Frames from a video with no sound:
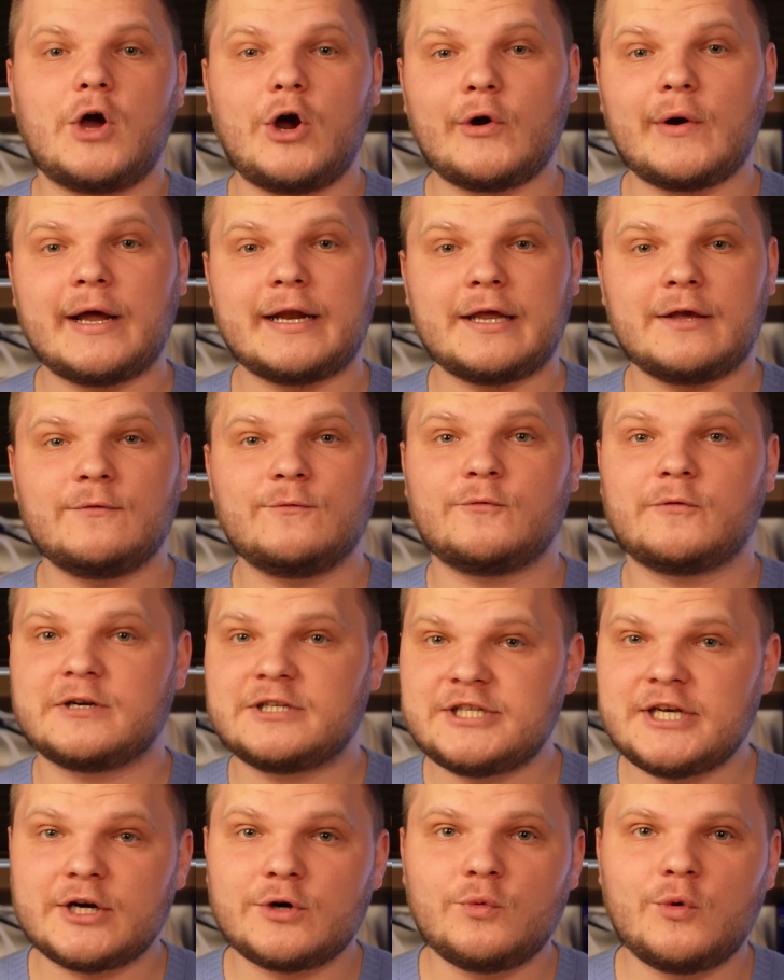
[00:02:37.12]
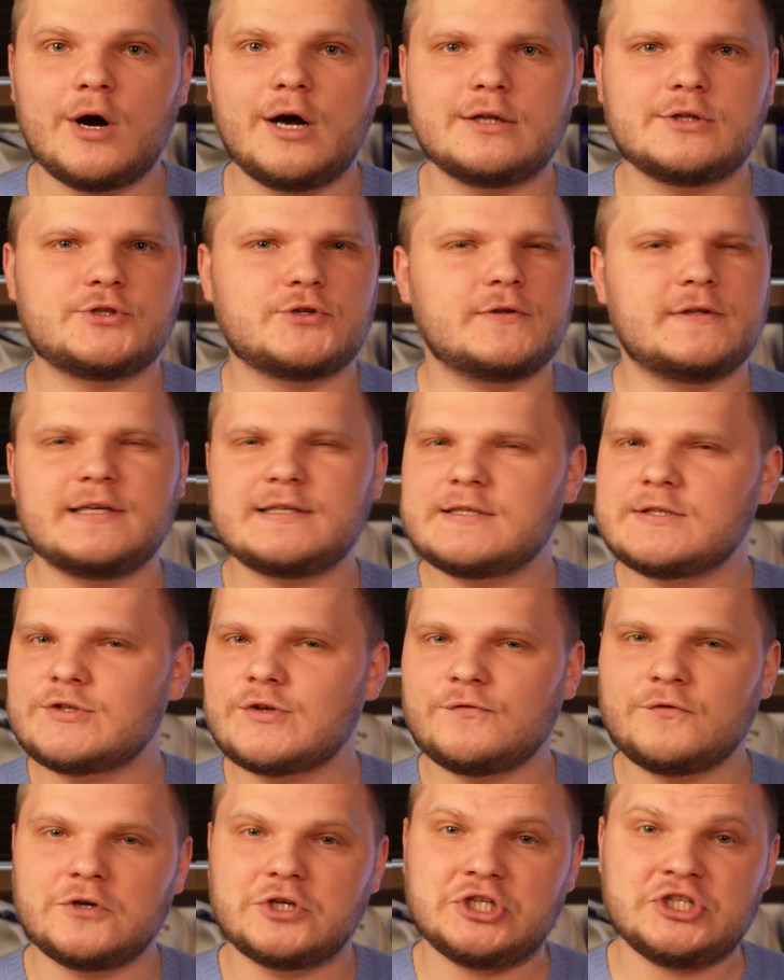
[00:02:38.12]
Alrighty, for tier 1, so this is
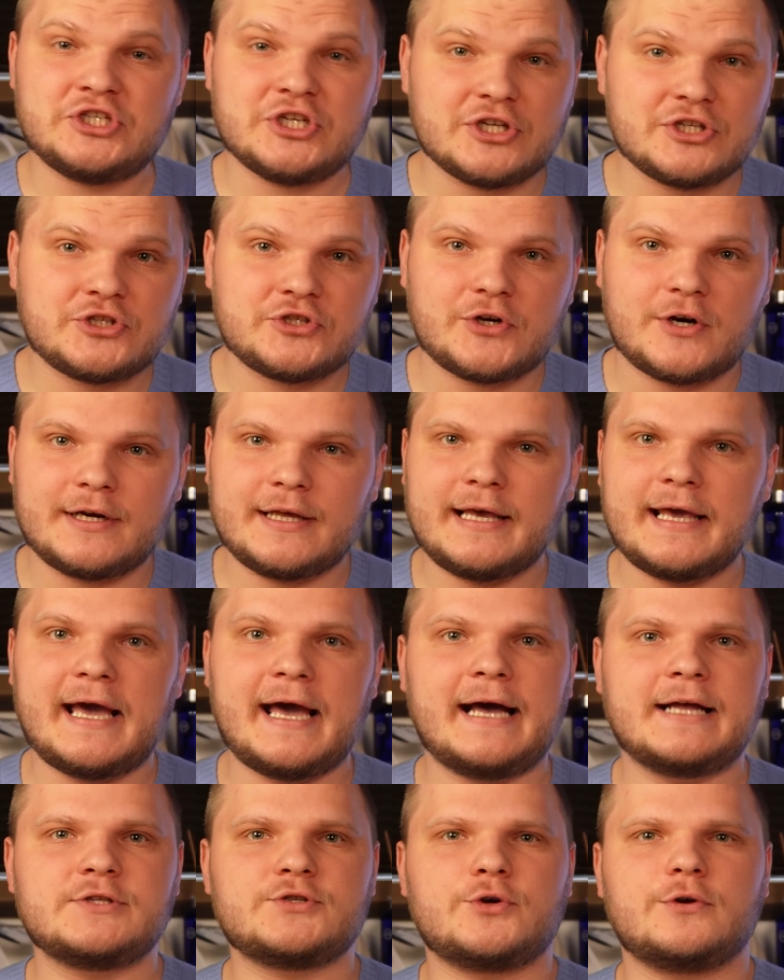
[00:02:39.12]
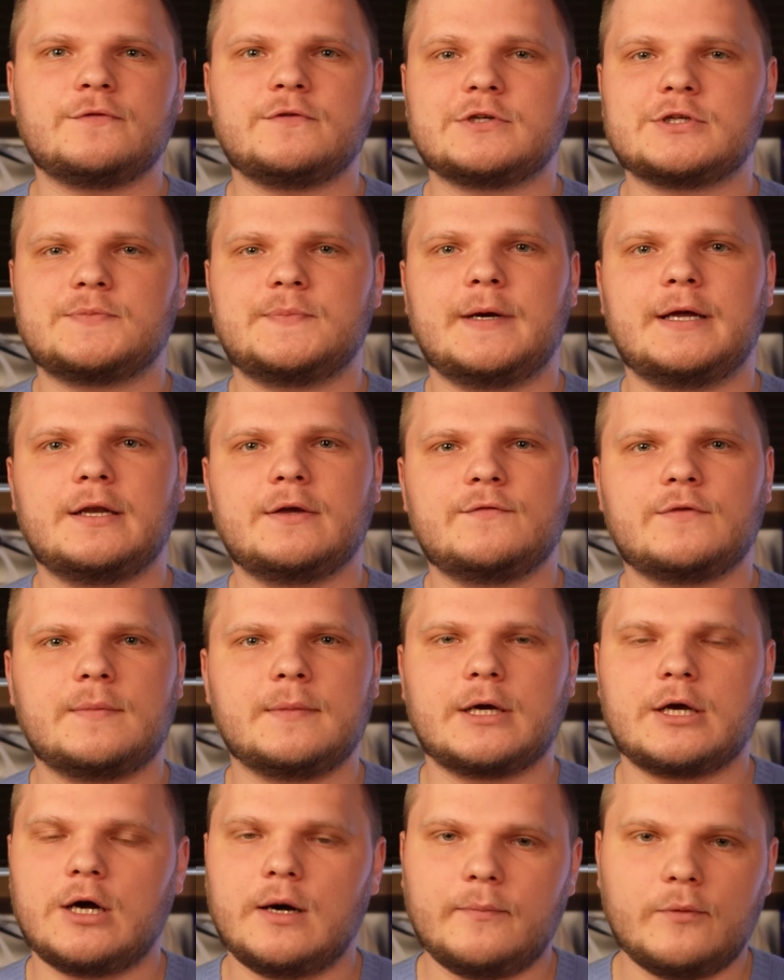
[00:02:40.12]
if you're just starting ads or if you're spending from
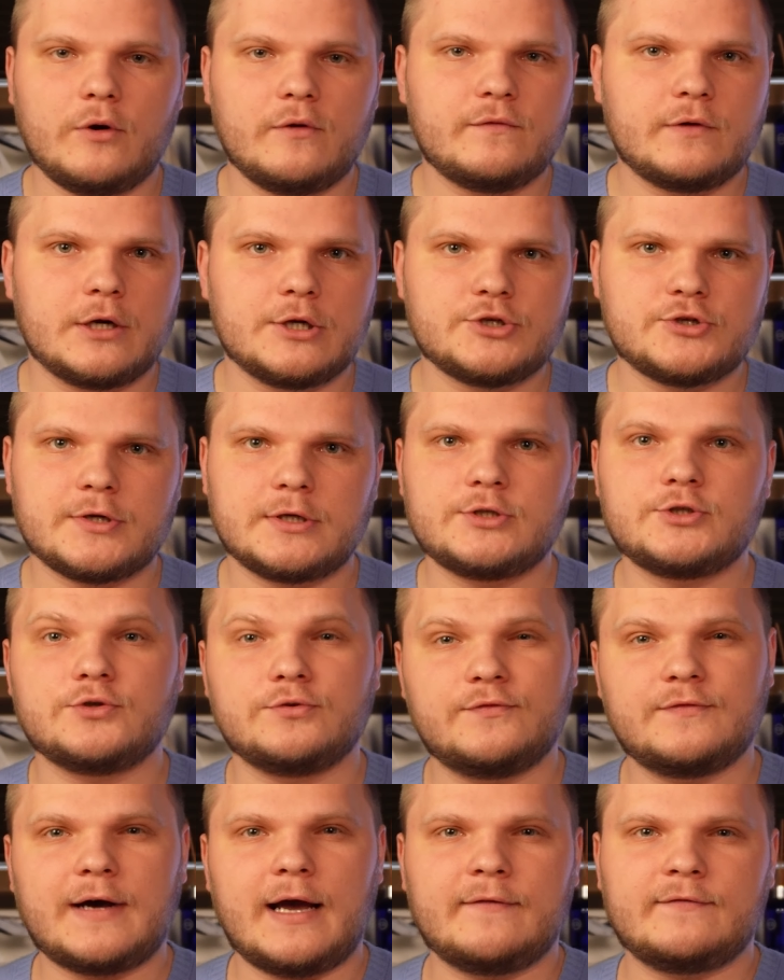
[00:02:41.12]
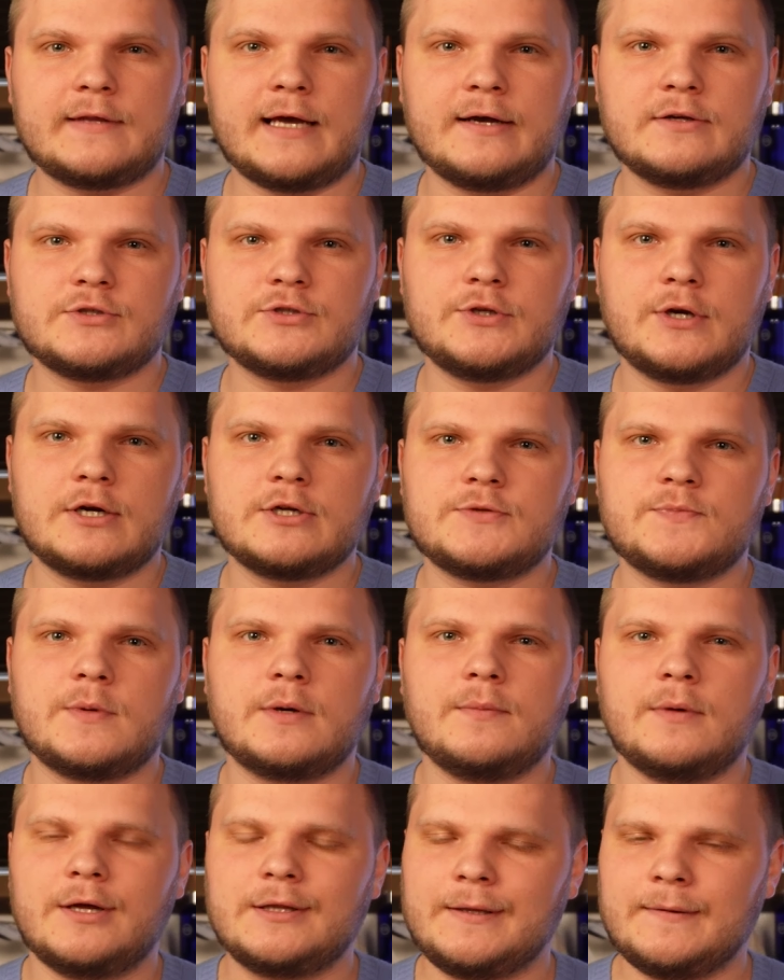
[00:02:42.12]
a couple of $100 to $5,000 per
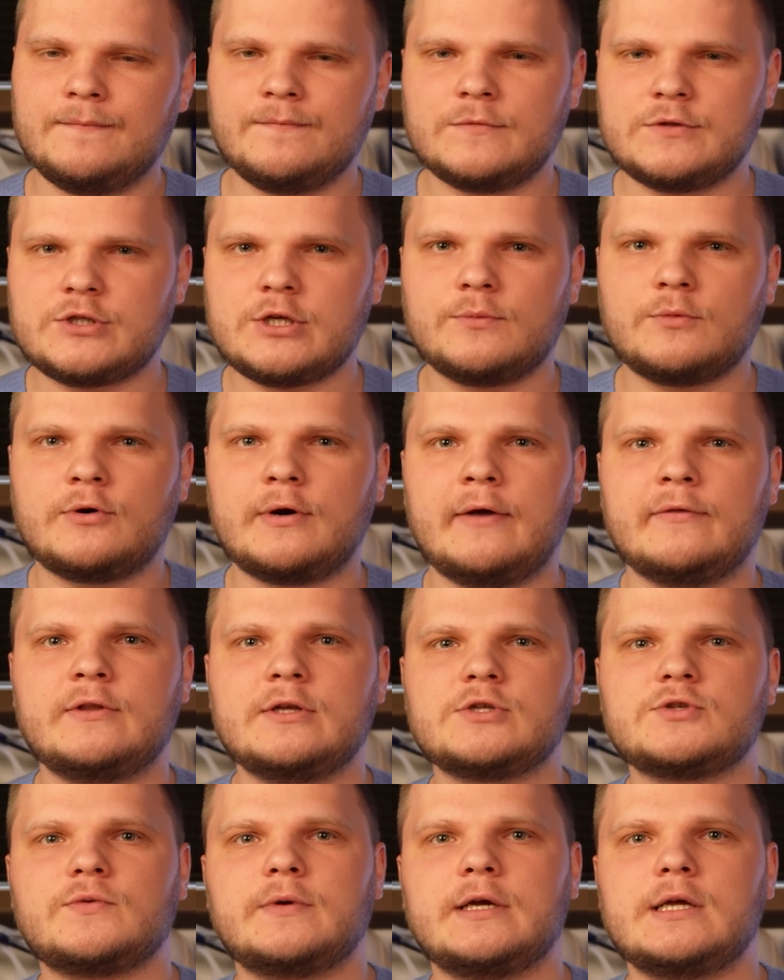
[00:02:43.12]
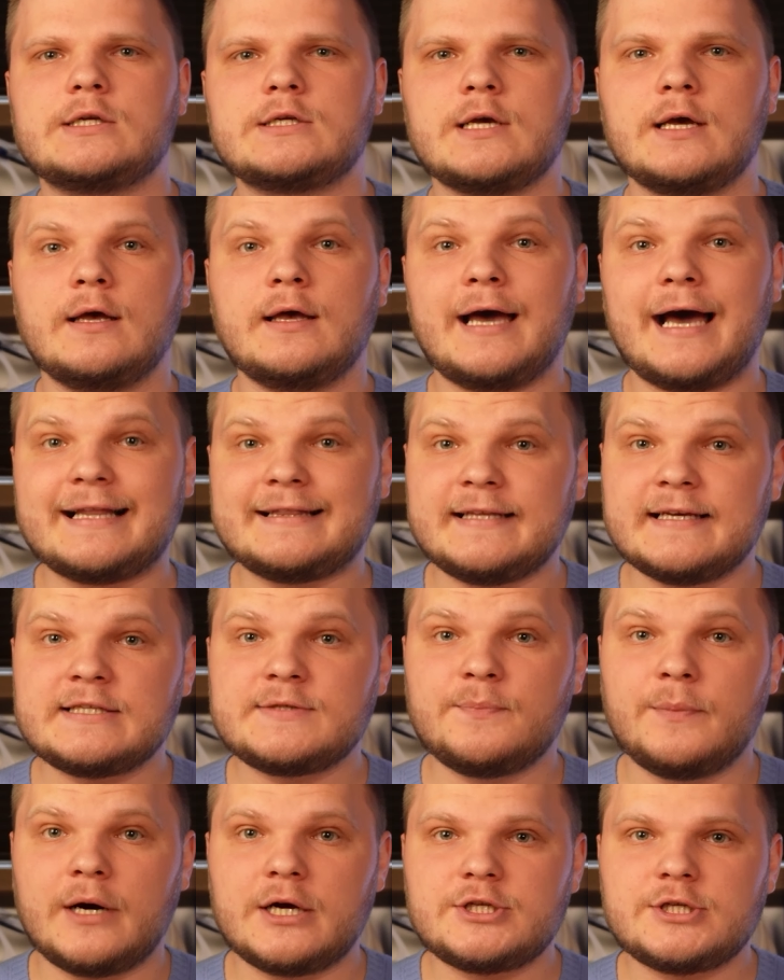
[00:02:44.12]
month, somewhere around this range. At this
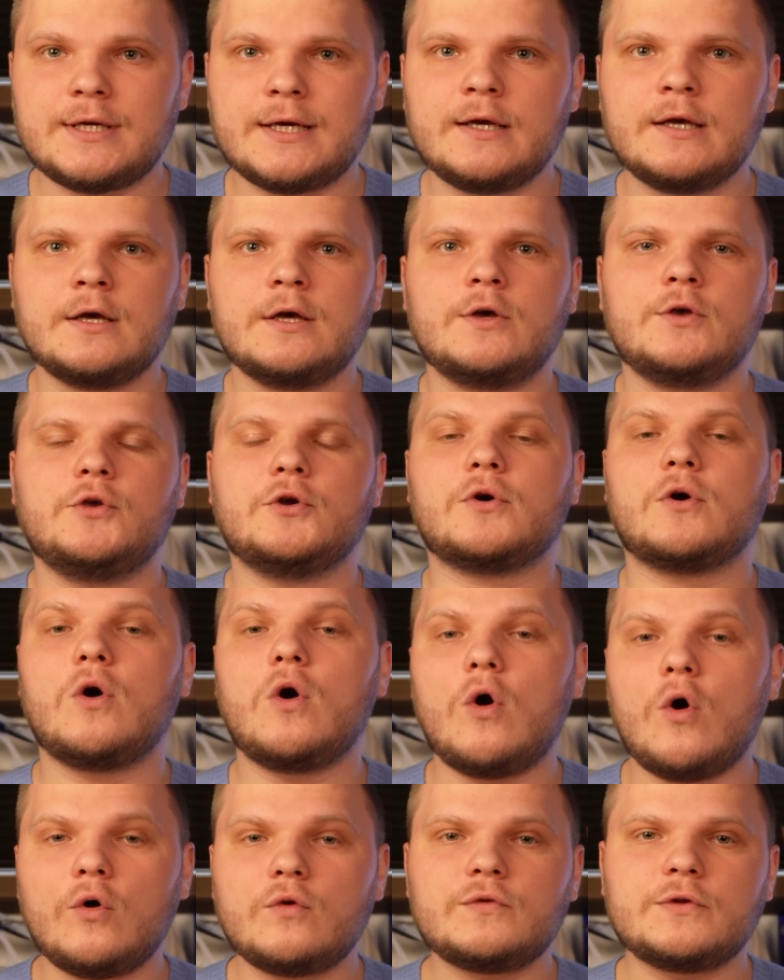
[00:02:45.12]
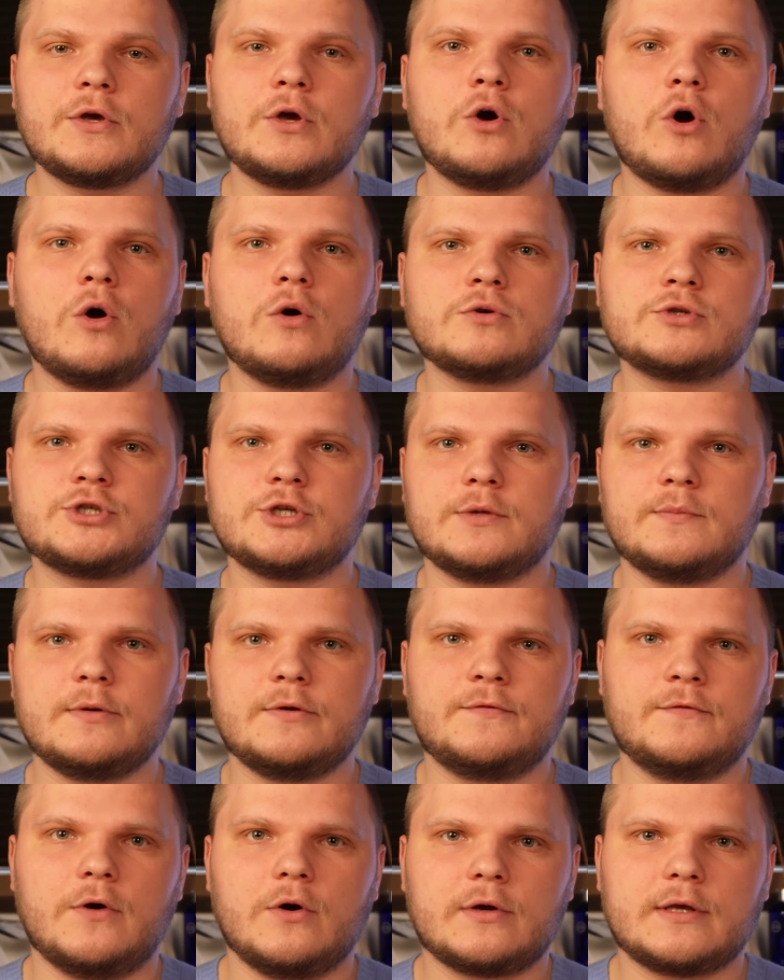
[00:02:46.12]
budget, your only goal should be
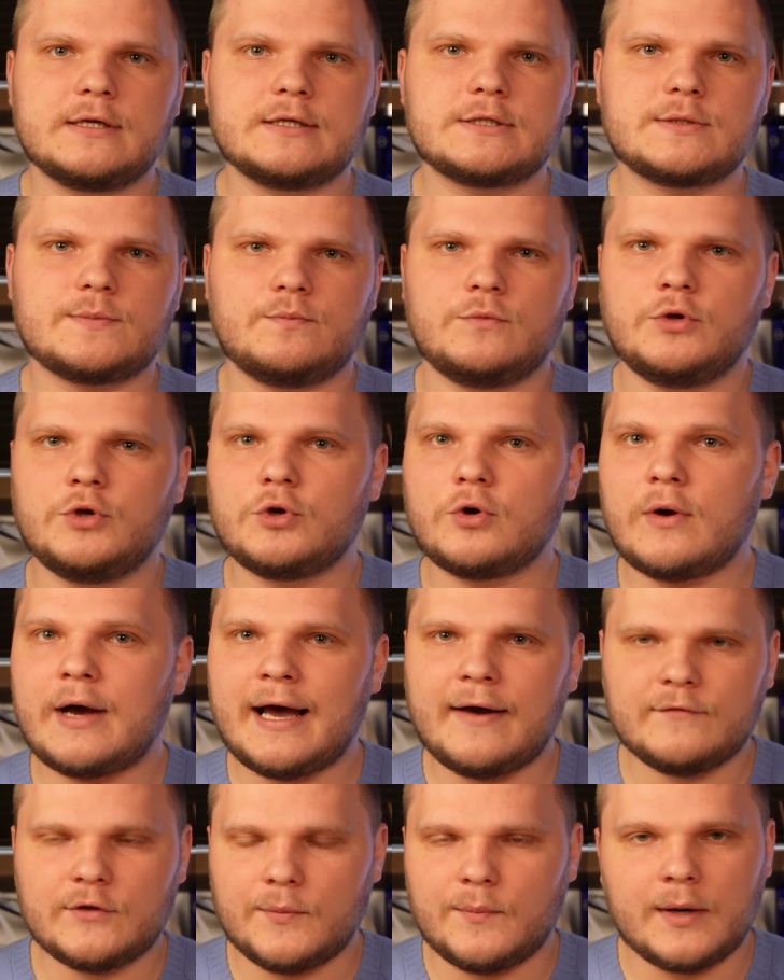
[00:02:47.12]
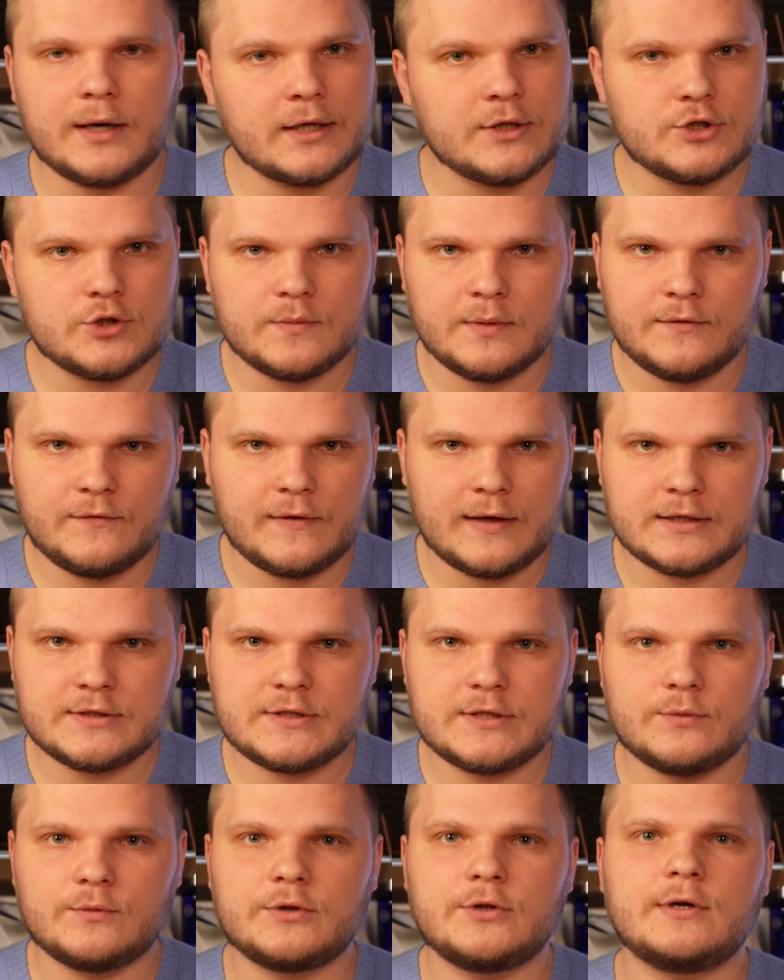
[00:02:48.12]
focus. You don't have the money to be
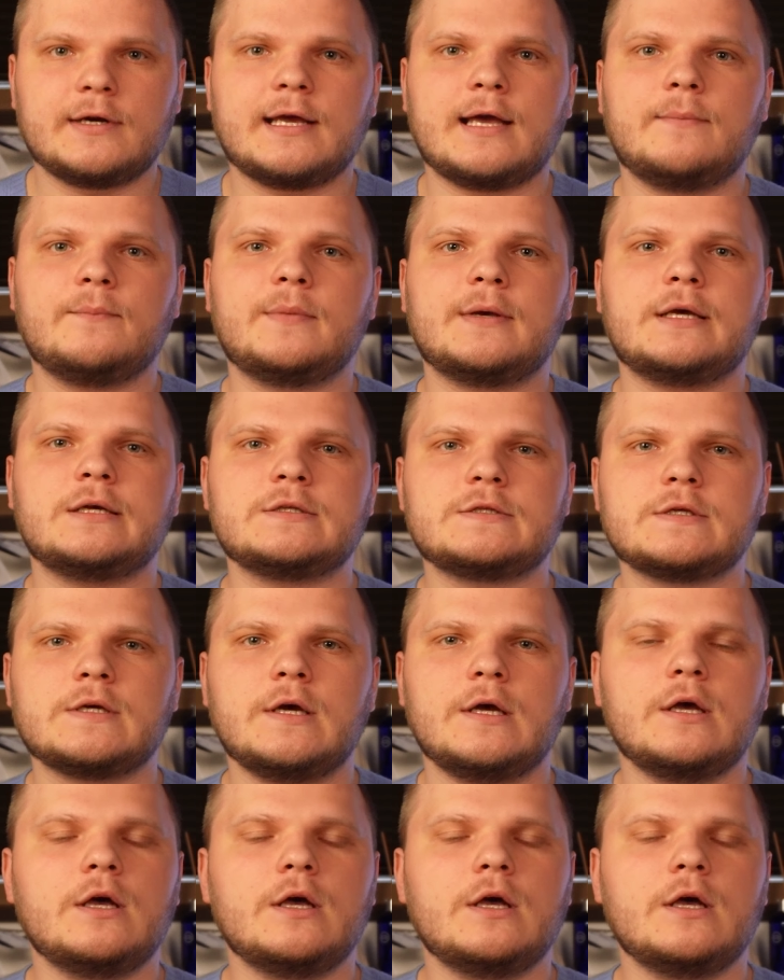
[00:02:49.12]
fancy with your campaigns.